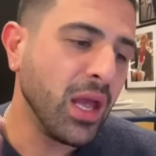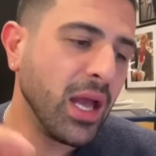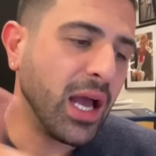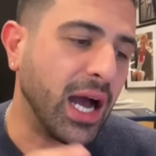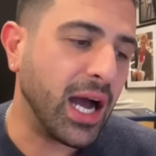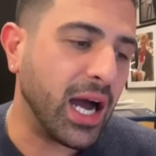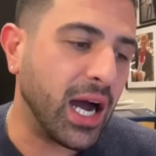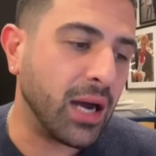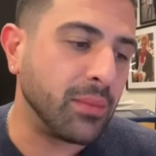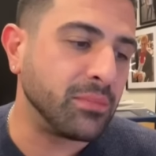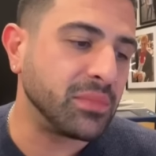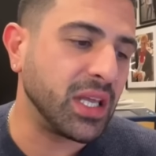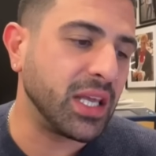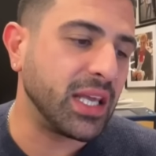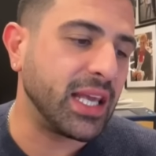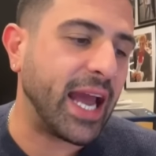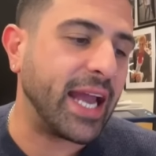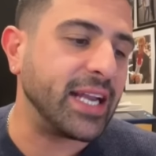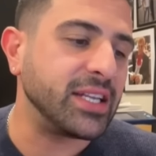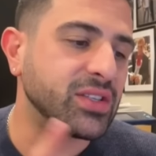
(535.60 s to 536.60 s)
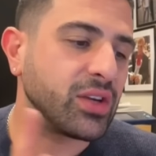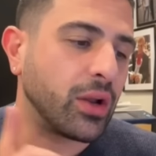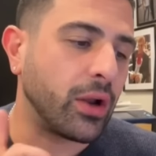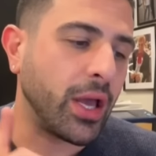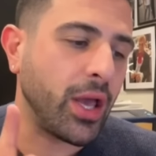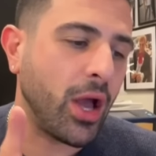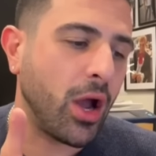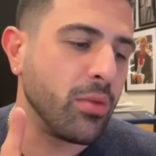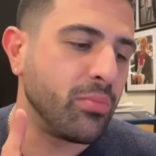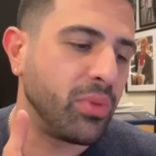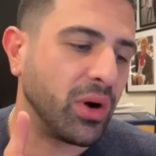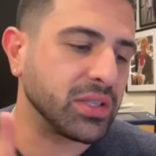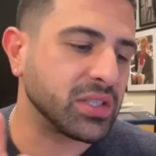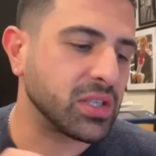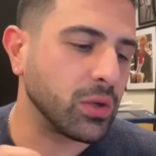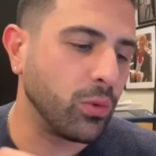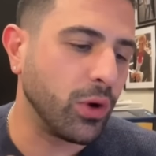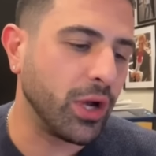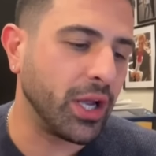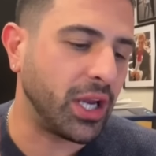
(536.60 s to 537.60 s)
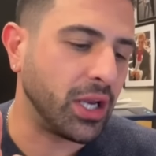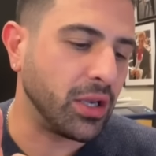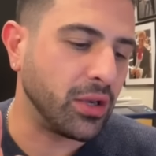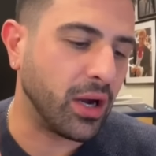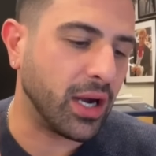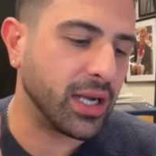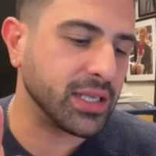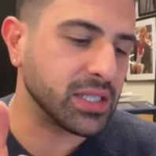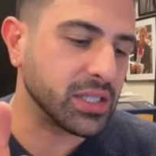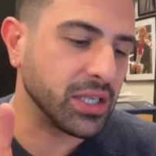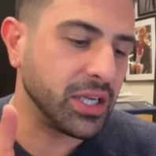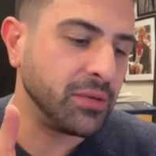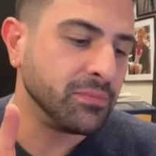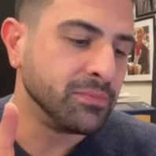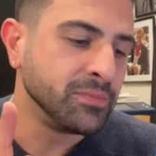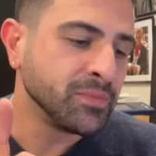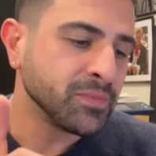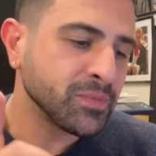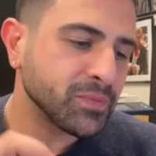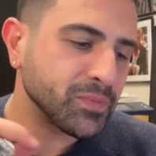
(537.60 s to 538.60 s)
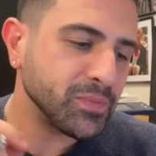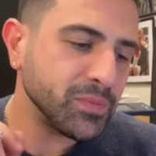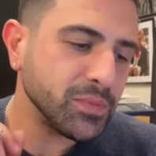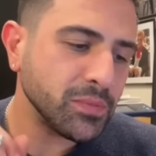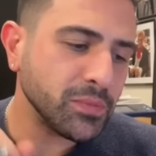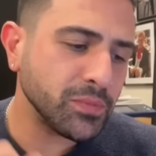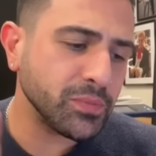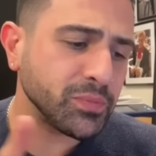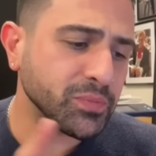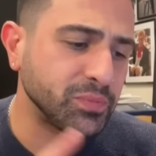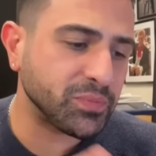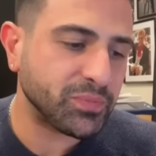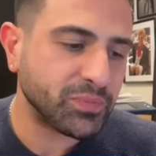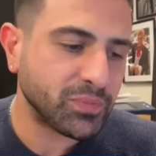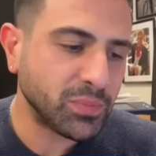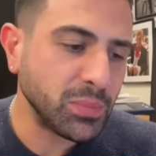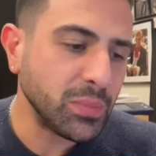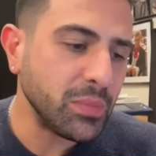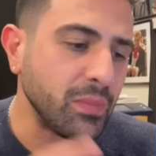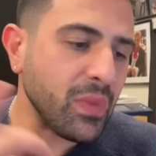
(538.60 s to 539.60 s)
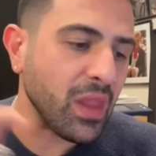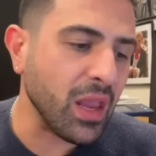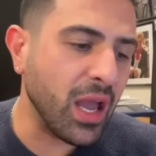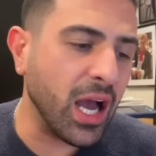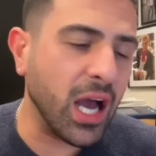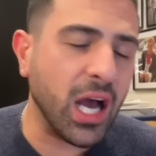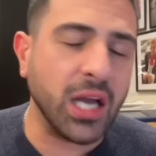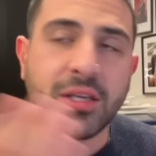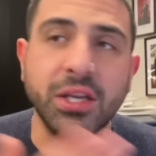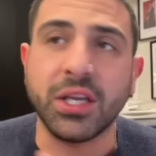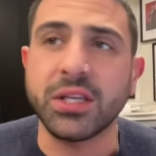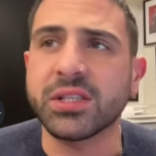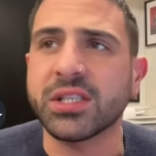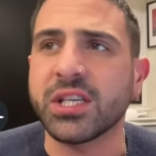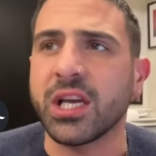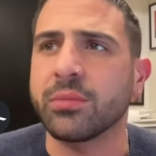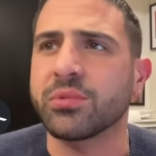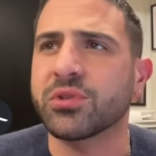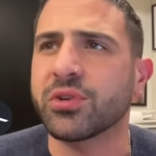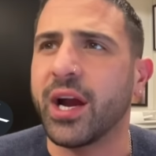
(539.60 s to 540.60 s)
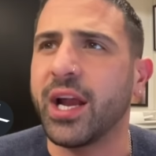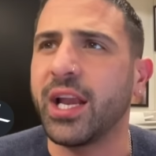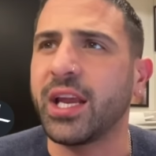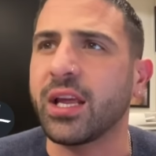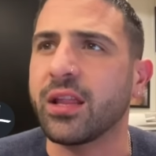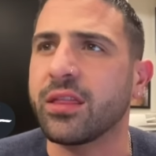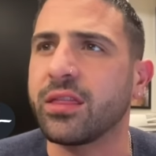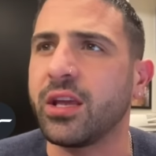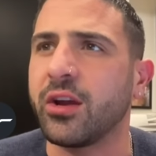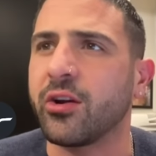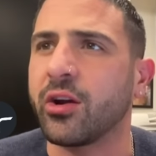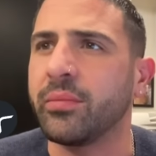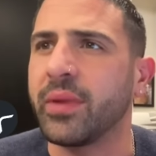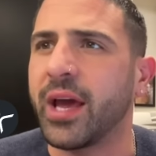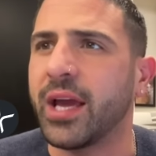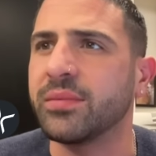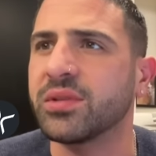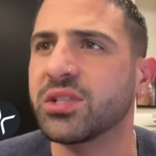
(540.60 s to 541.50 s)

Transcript: The gate.io bots are working nicely. You can see I'm trading Ethereum name